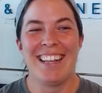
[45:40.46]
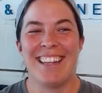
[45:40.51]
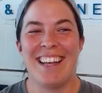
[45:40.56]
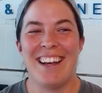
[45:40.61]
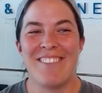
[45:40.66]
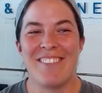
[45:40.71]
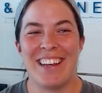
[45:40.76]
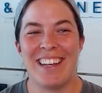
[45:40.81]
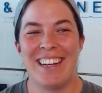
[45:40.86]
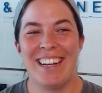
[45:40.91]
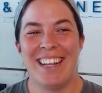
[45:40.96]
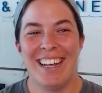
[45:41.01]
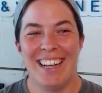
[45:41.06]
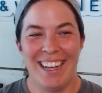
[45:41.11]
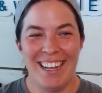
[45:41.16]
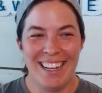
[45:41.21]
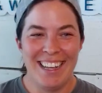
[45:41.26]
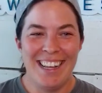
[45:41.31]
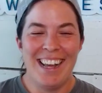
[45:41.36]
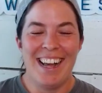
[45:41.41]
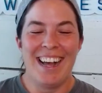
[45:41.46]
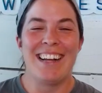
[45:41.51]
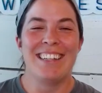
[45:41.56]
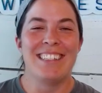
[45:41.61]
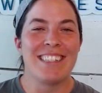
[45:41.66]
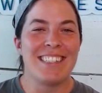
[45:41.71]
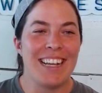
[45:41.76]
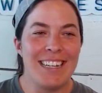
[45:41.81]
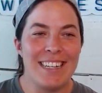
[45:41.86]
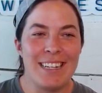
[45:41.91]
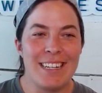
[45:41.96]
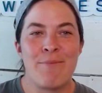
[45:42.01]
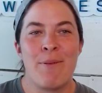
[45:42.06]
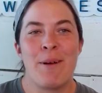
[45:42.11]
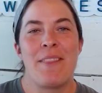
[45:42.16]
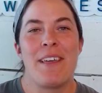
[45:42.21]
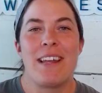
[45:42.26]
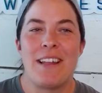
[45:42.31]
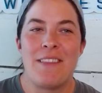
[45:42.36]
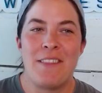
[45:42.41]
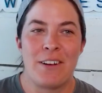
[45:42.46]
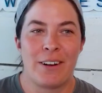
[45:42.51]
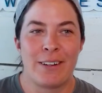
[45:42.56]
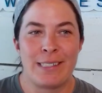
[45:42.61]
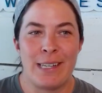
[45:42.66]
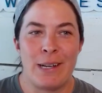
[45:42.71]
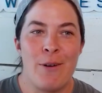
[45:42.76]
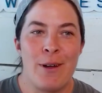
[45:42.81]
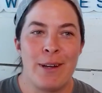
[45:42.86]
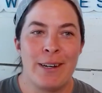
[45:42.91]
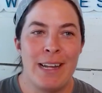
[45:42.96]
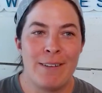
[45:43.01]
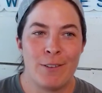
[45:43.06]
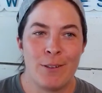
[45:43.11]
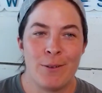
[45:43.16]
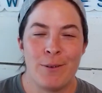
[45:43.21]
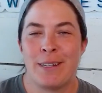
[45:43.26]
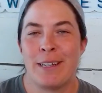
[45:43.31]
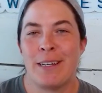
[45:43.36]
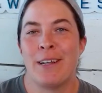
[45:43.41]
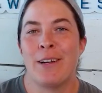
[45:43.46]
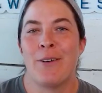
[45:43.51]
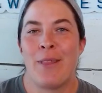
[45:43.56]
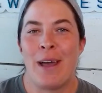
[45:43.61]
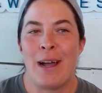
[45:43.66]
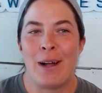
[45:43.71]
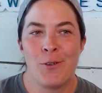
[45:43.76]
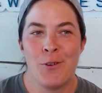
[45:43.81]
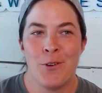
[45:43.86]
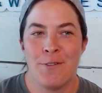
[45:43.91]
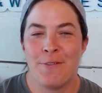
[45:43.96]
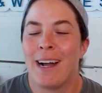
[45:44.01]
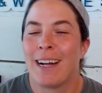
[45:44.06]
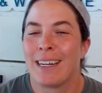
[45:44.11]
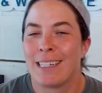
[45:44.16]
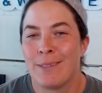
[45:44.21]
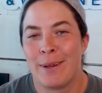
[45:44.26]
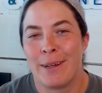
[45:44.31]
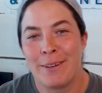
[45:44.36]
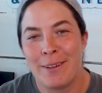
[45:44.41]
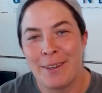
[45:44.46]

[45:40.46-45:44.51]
love it. I just had to put that in there because I wanted everyone to know that cool fact about you.